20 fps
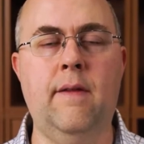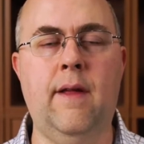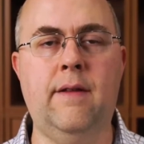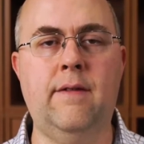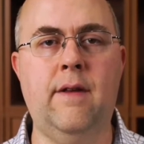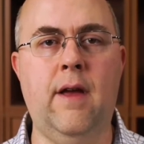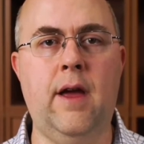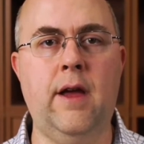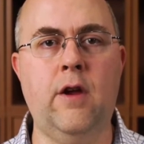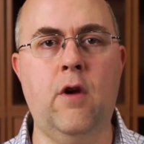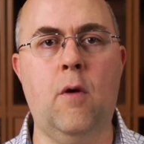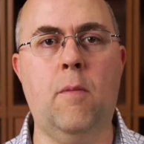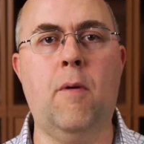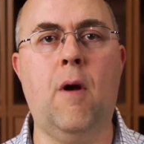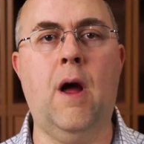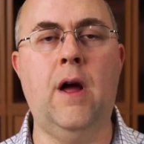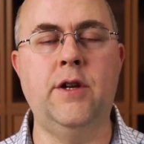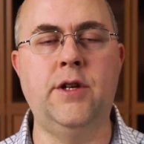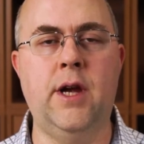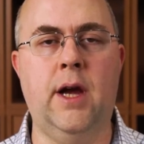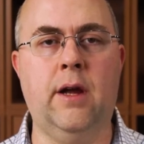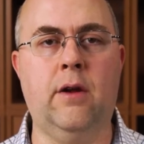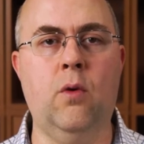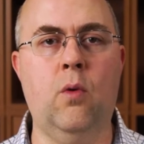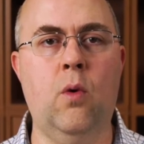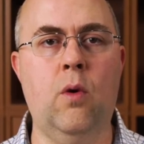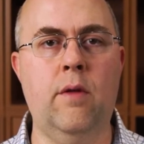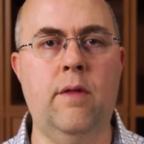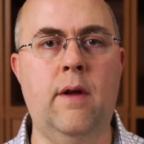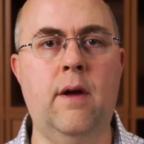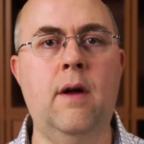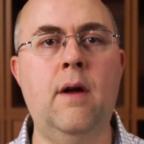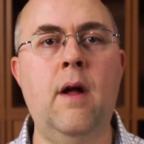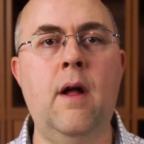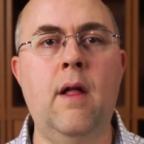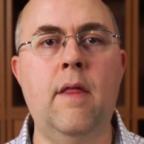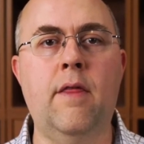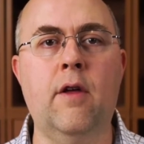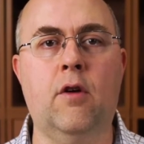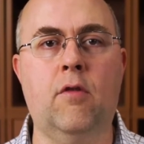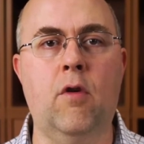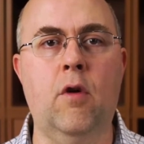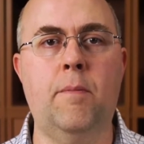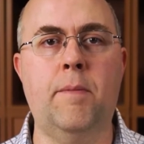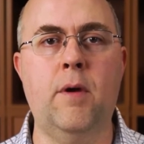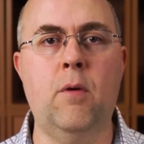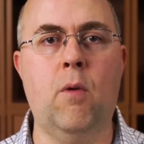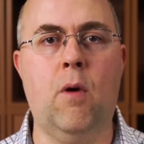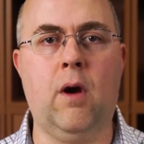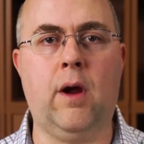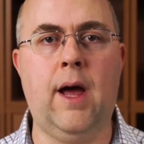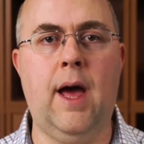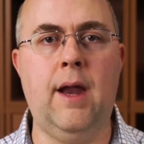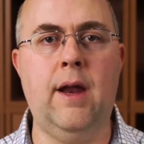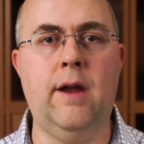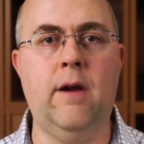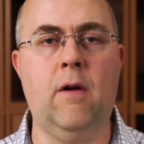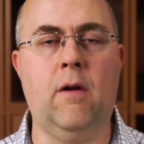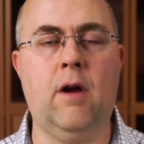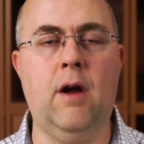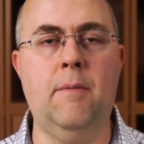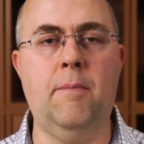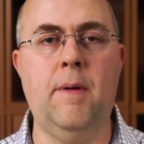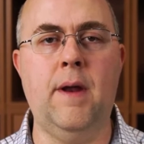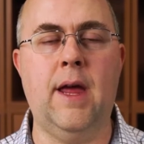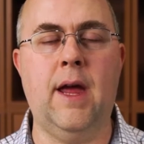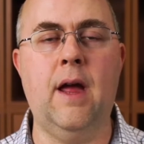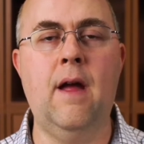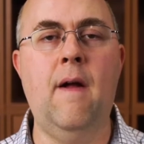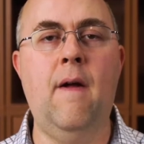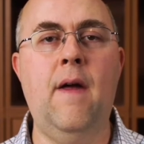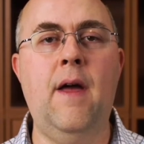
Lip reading: let's say, your project or the group you work at your company,